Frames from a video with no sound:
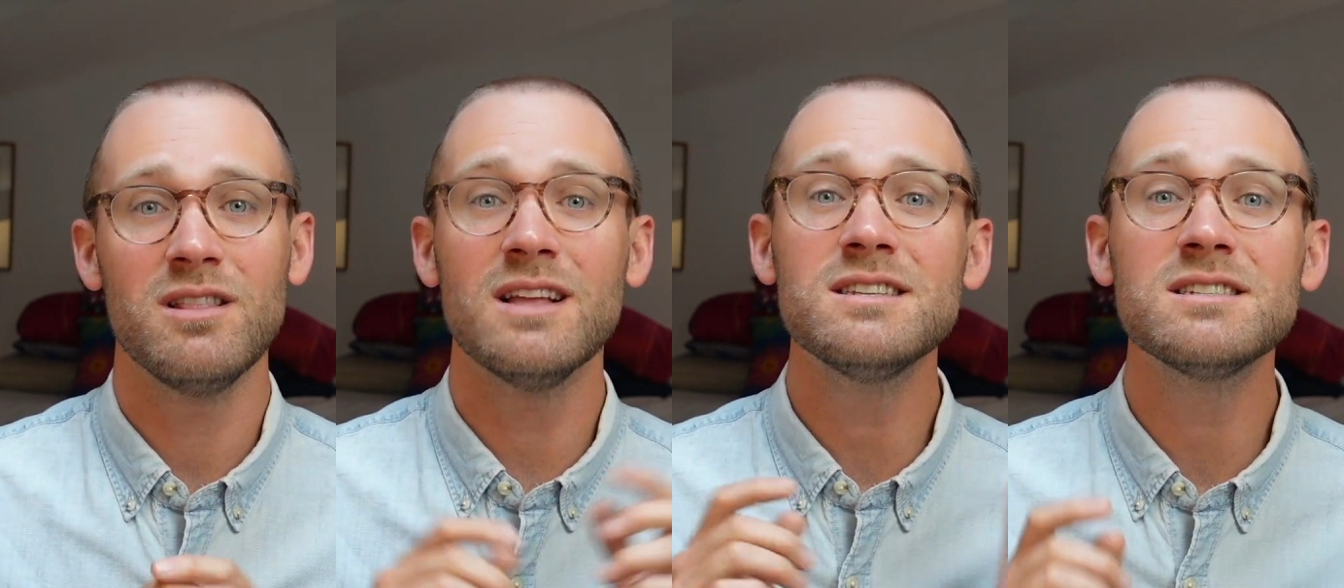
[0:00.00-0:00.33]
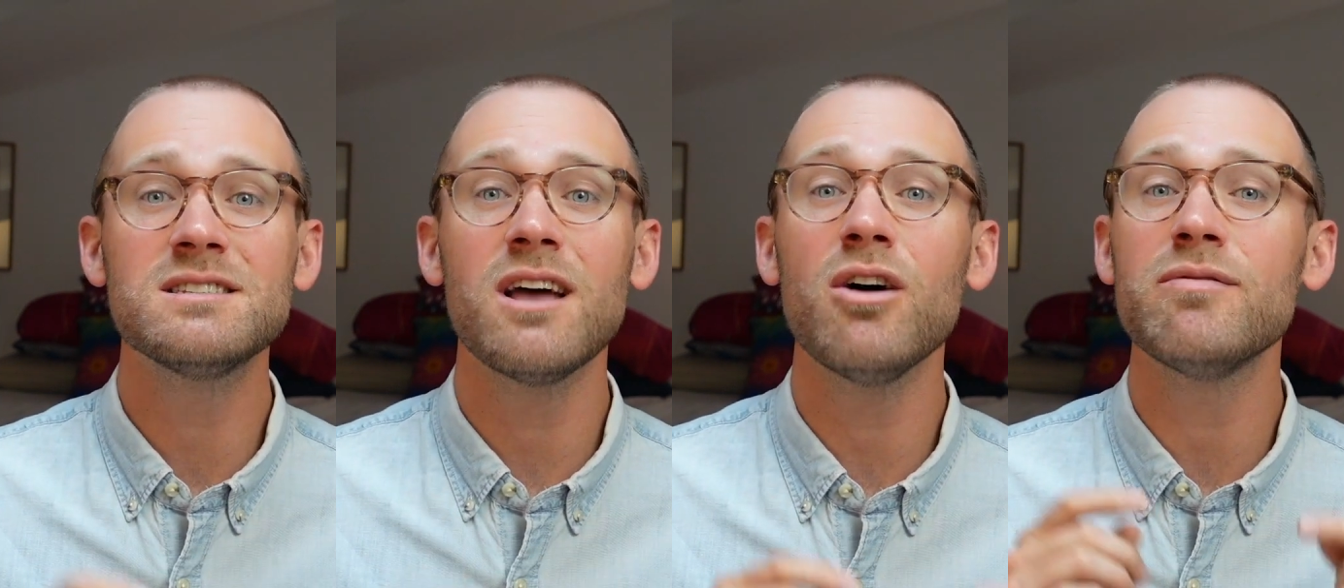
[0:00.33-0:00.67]

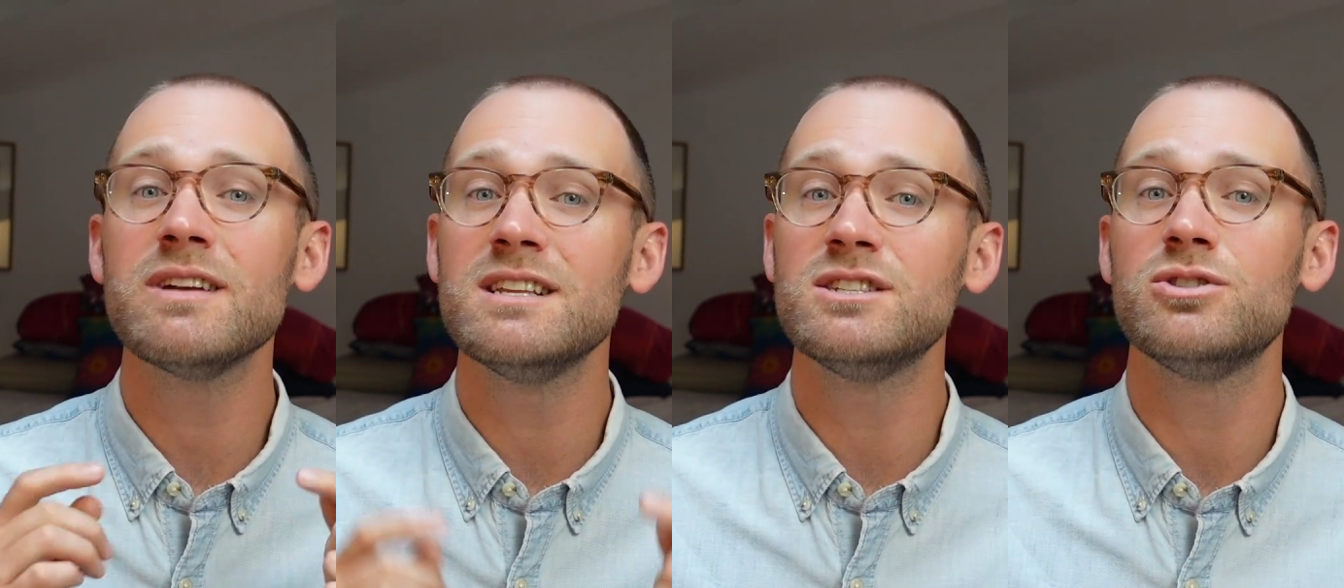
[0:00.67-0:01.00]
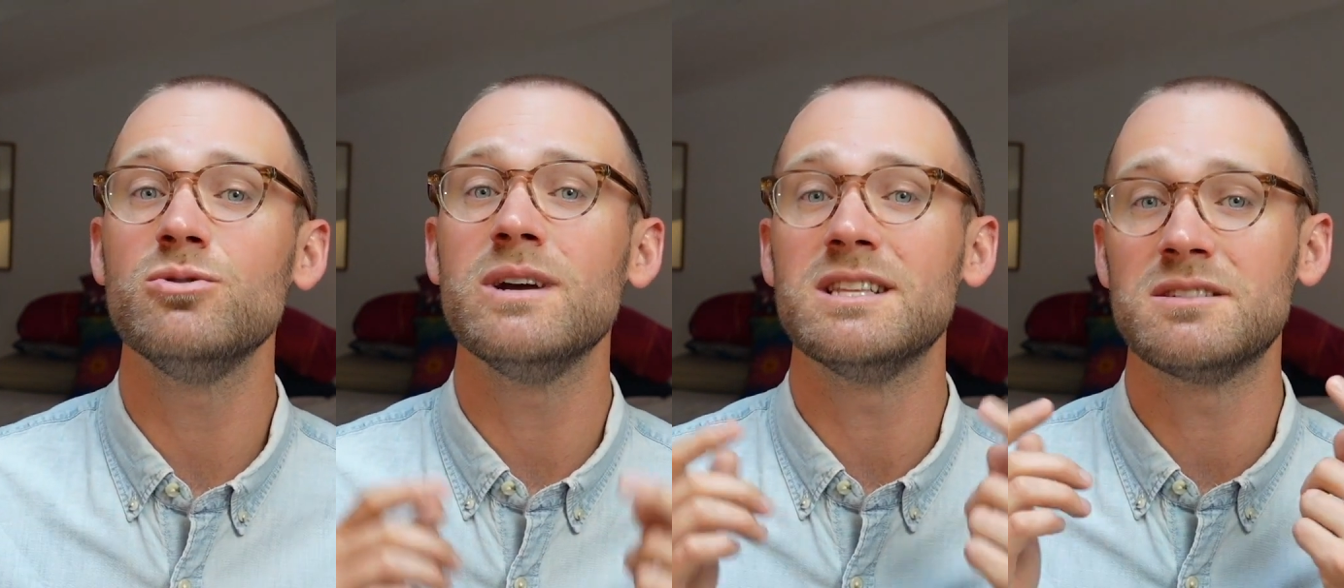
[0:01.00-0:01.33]
Let's delve
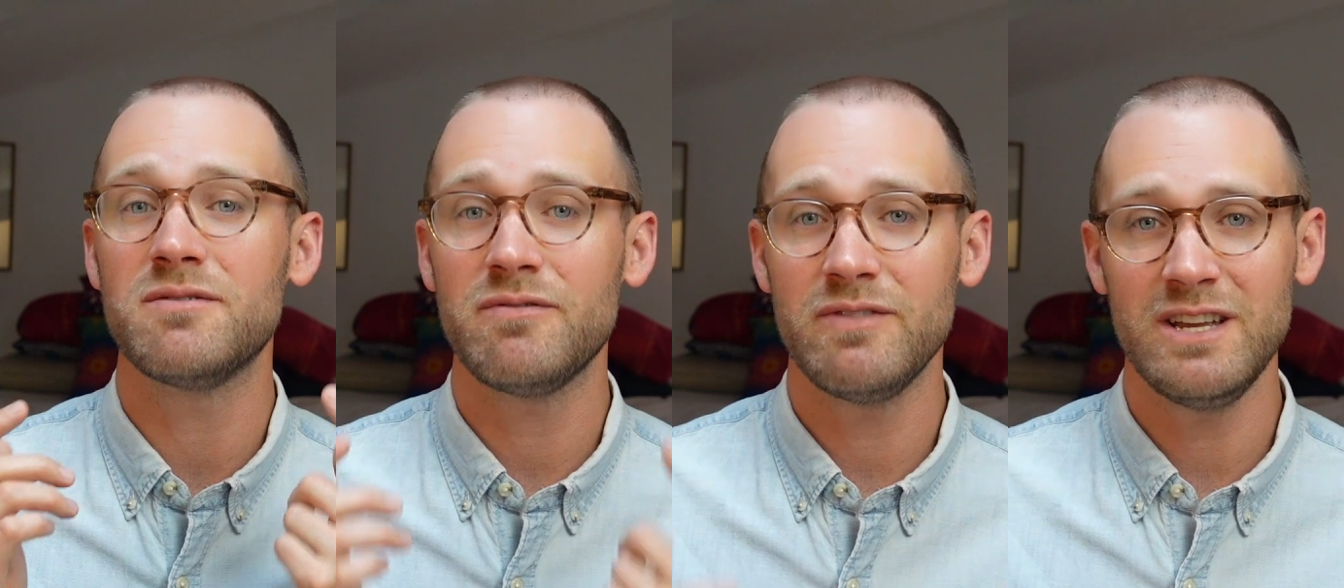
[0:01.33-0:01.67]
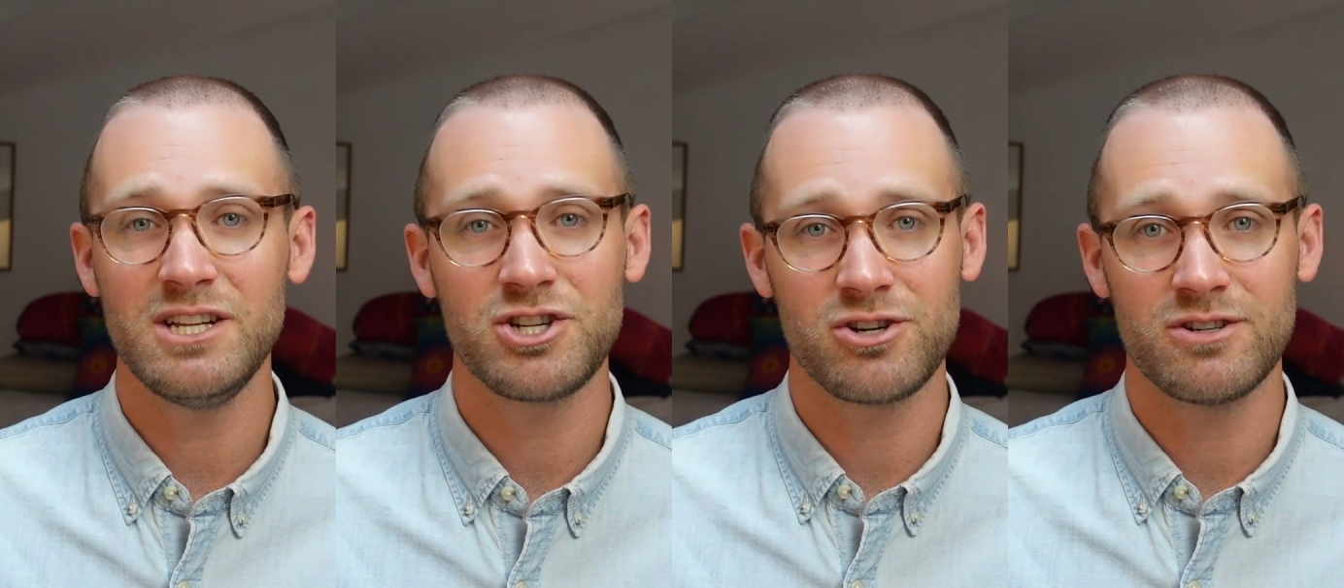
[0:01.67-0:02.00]
into its
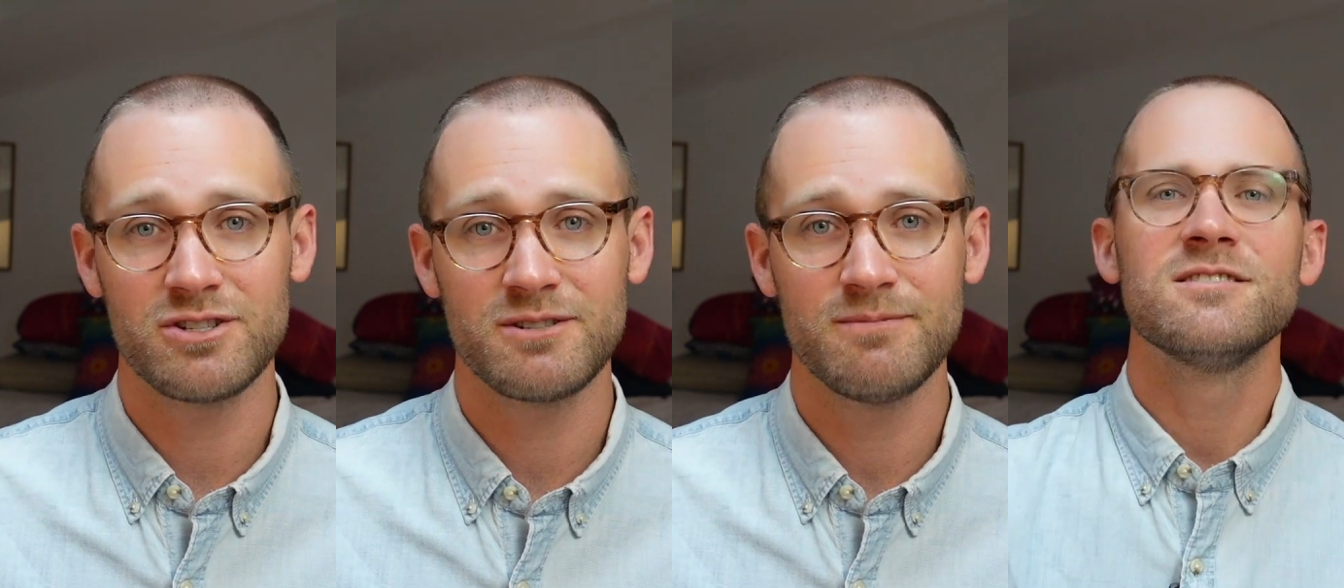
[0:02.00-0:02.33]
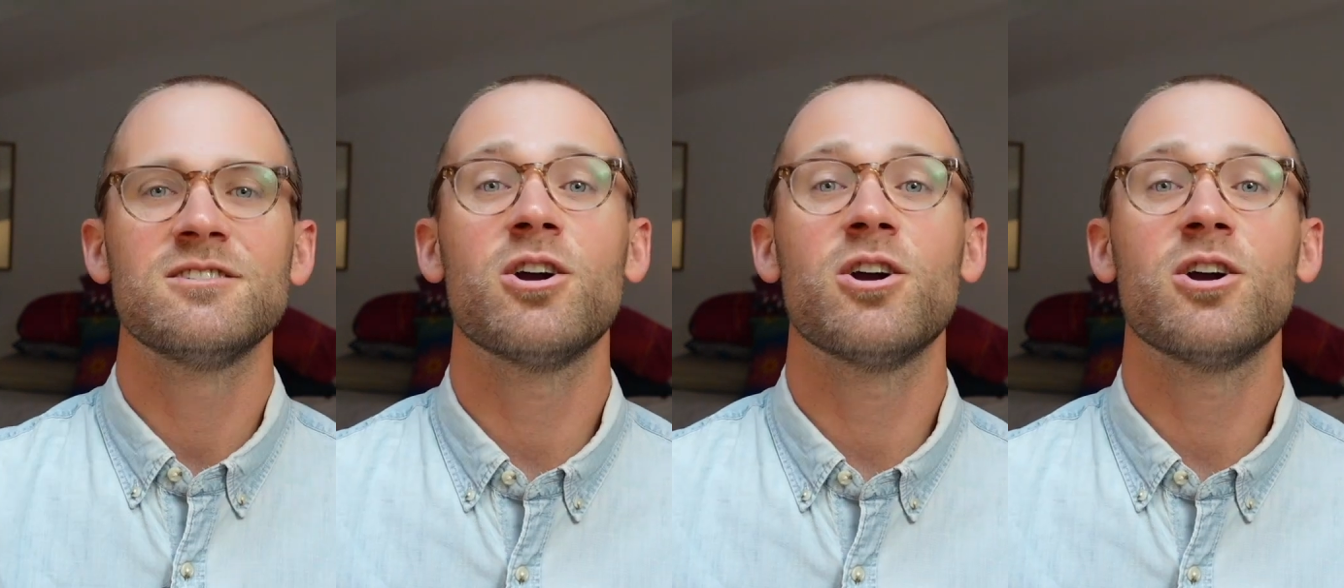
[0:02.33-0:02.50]
features.